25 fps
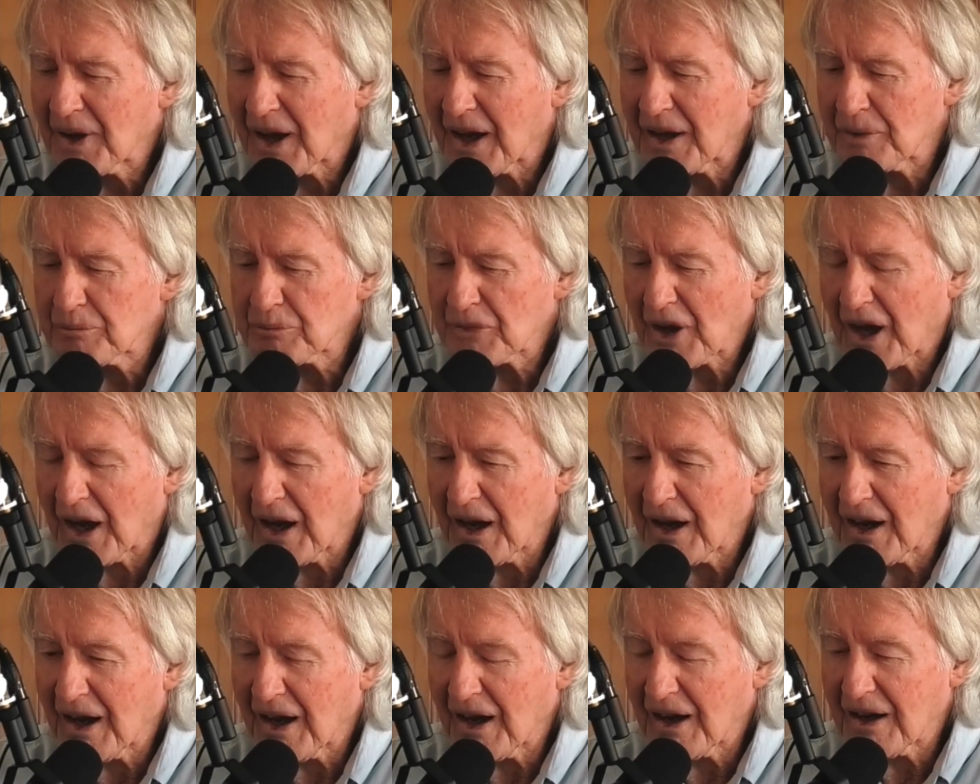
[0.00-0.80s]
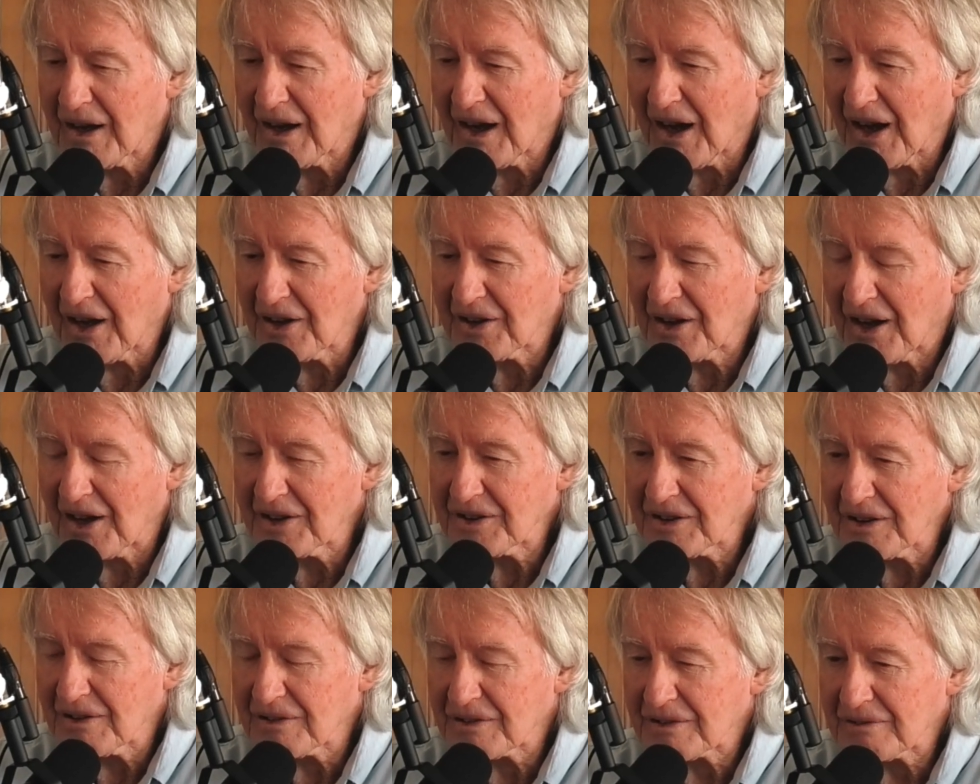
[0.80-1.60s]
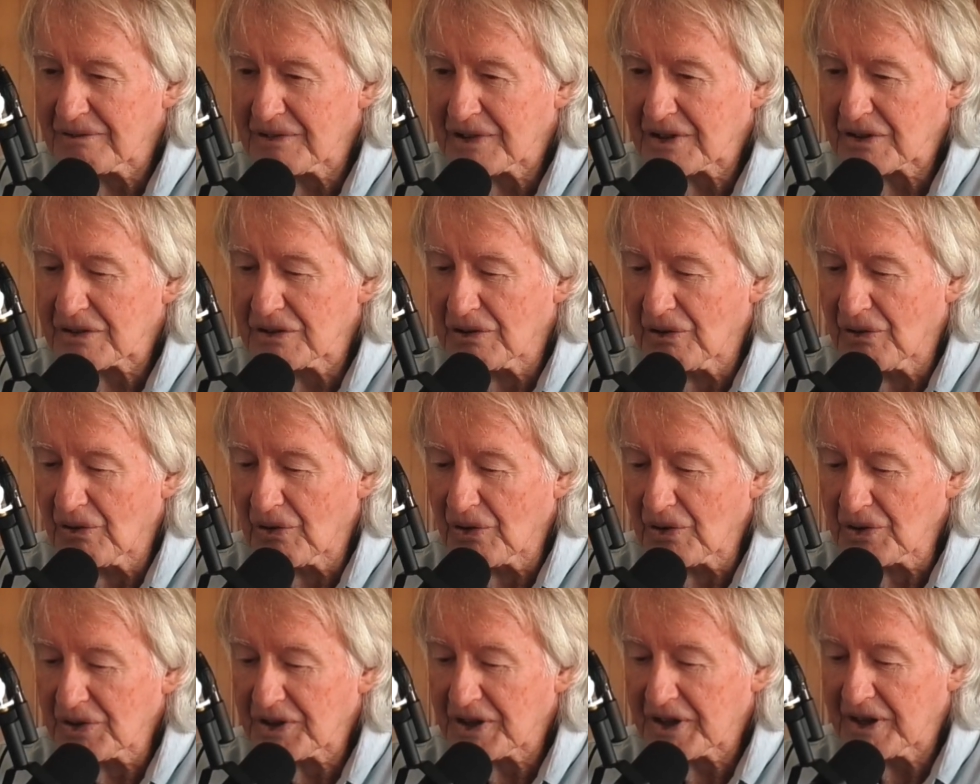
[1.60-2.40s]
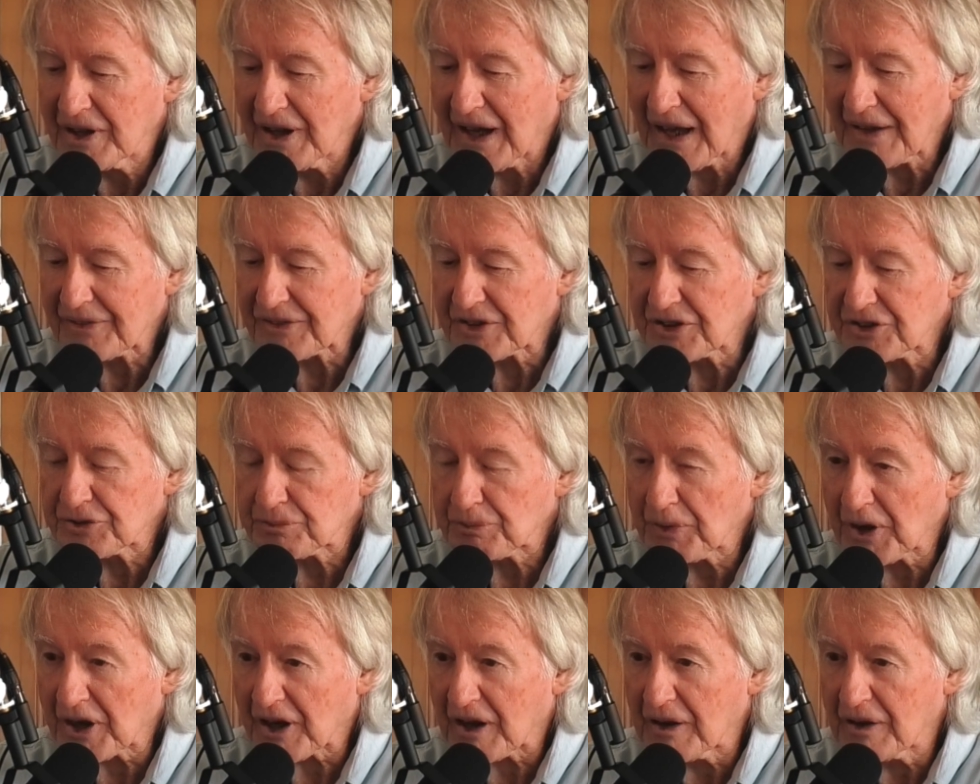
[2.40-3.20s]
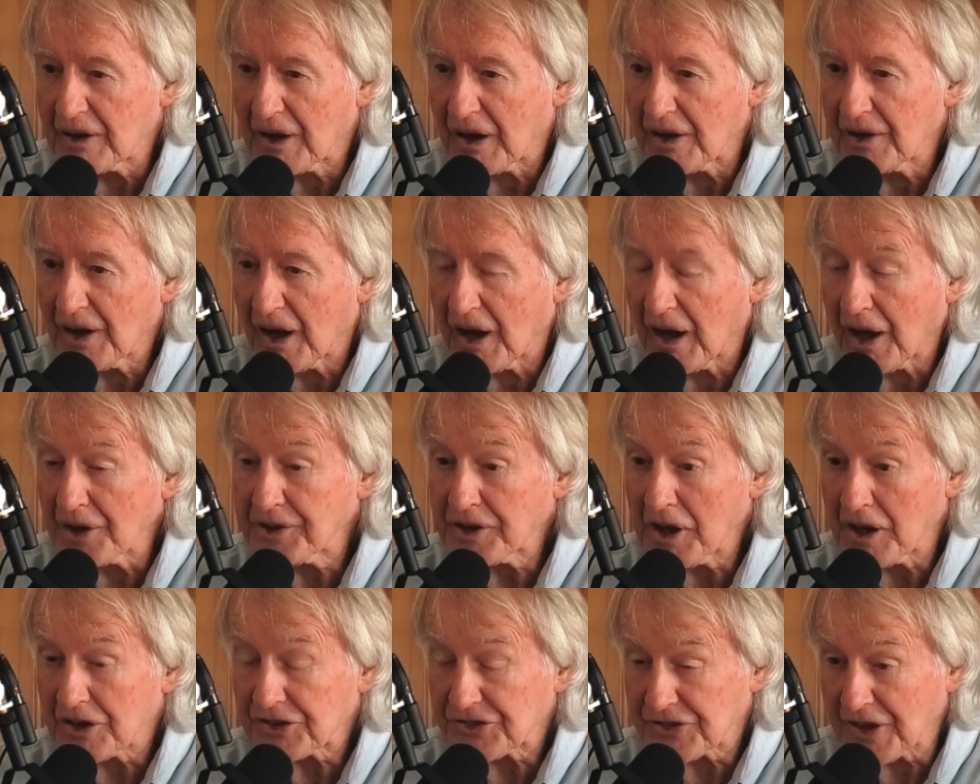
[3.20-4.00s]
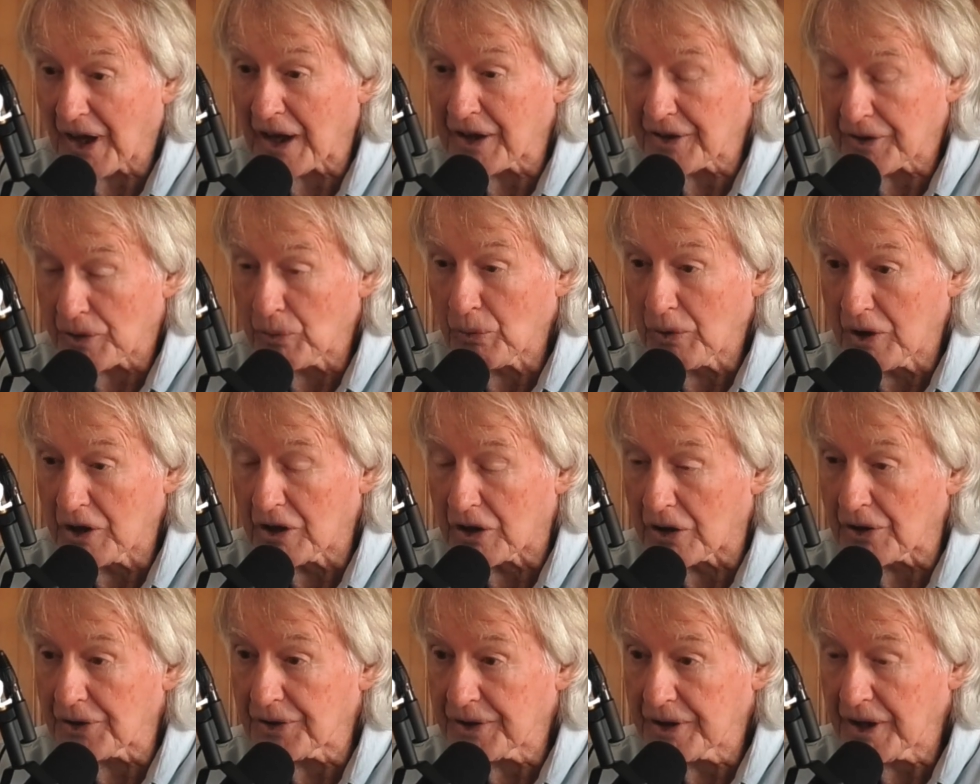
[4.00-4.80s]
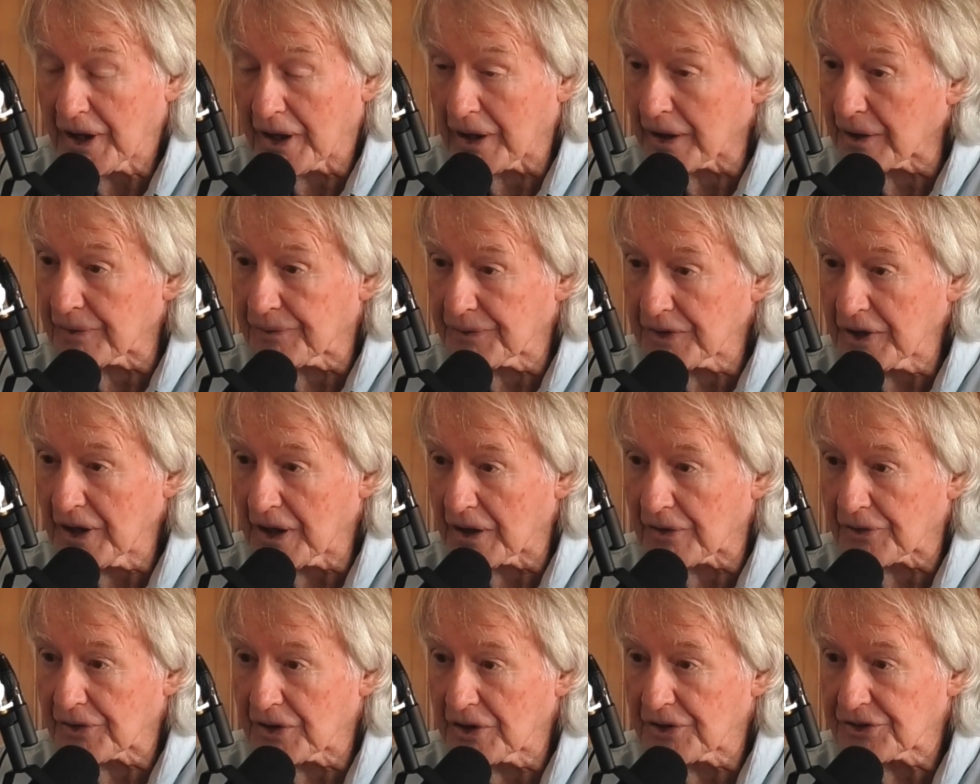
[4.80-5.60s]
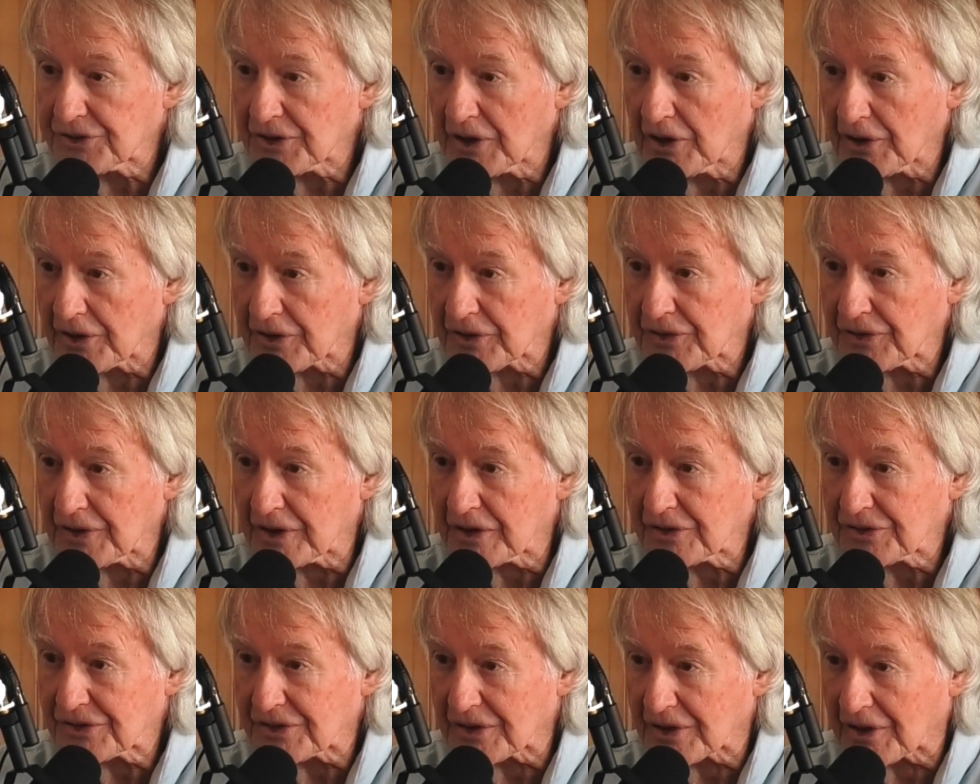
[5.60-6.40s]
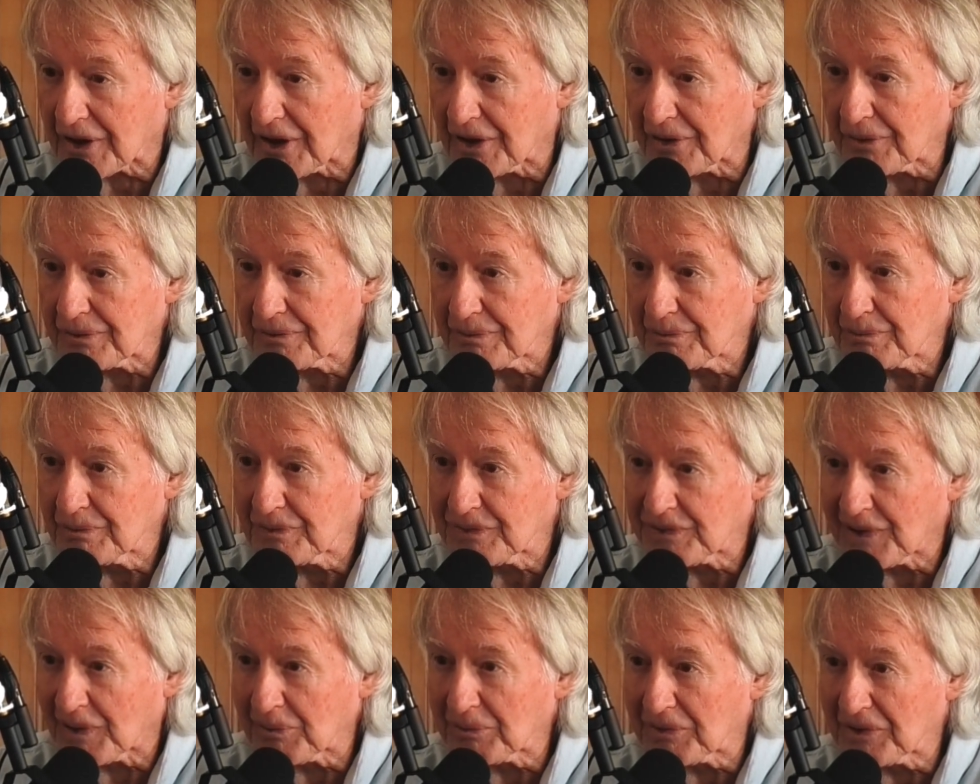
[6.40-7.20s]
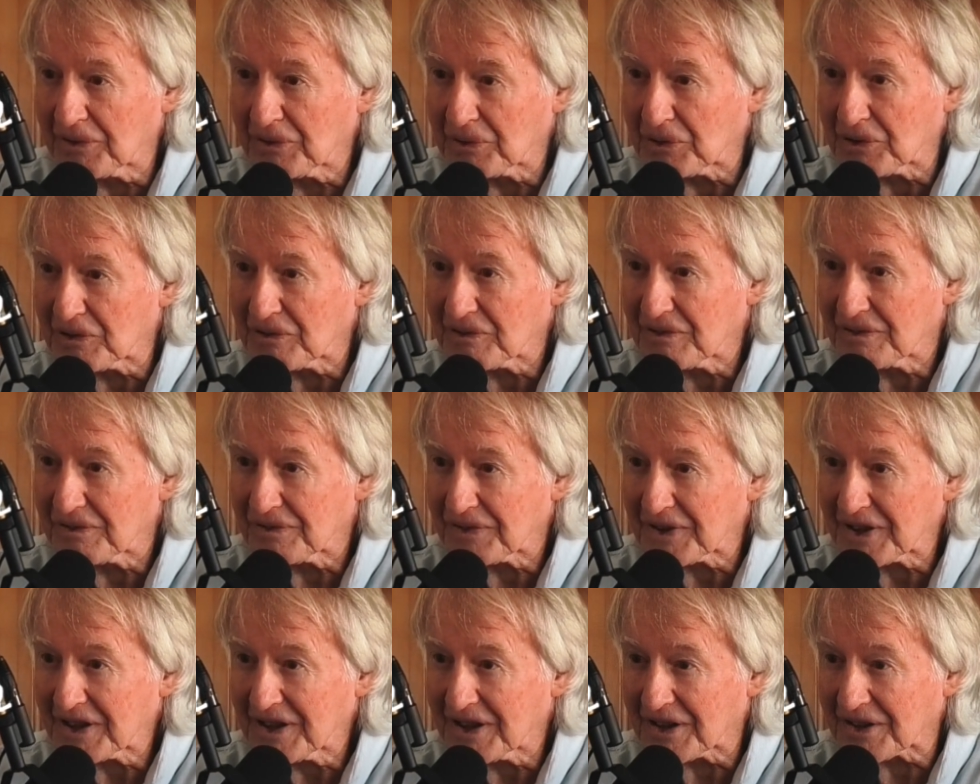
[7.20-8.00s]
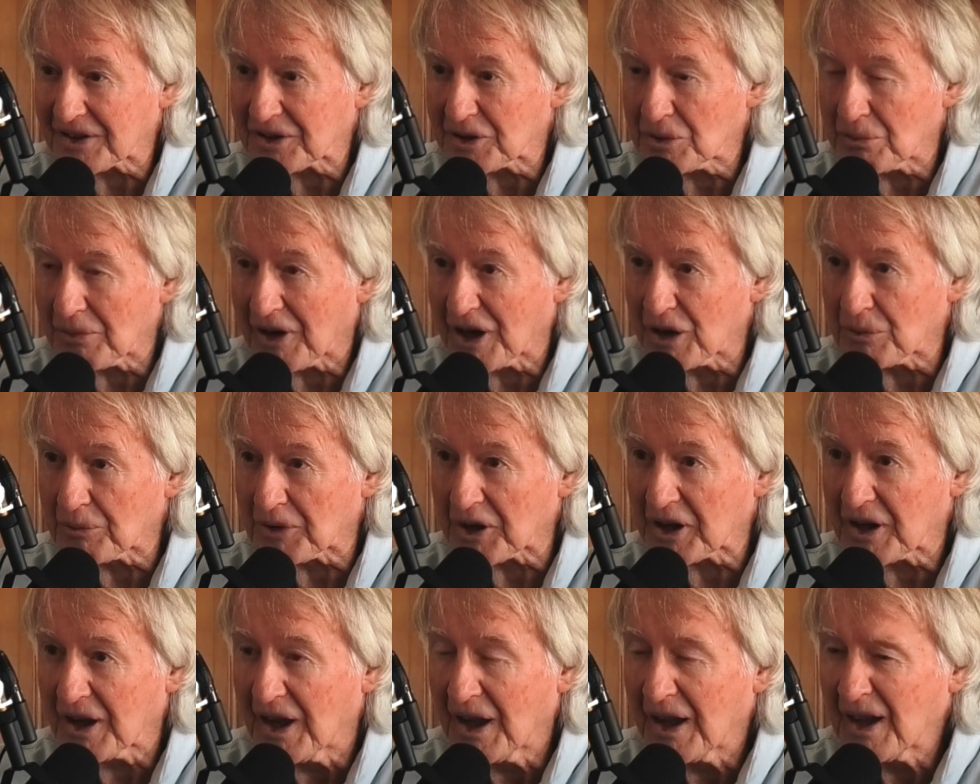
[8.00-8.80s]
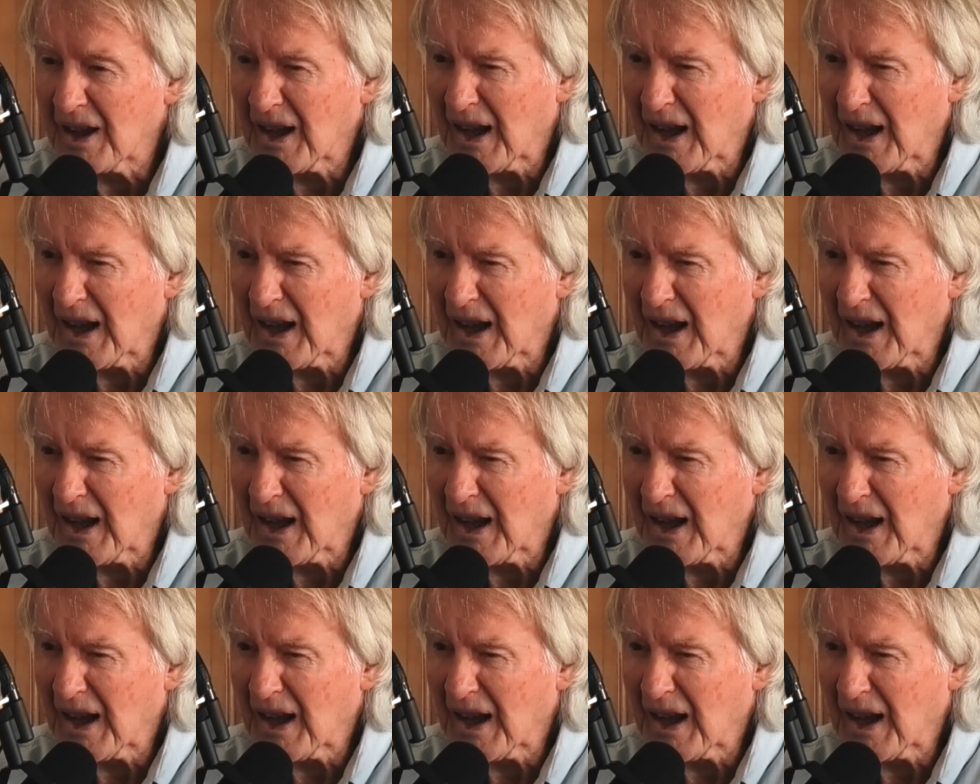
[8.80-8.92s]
I, I, I don't recall the others, but I, I dare say there were. Yeah, yeah. There's a lot of things that I probably would forget at the moment.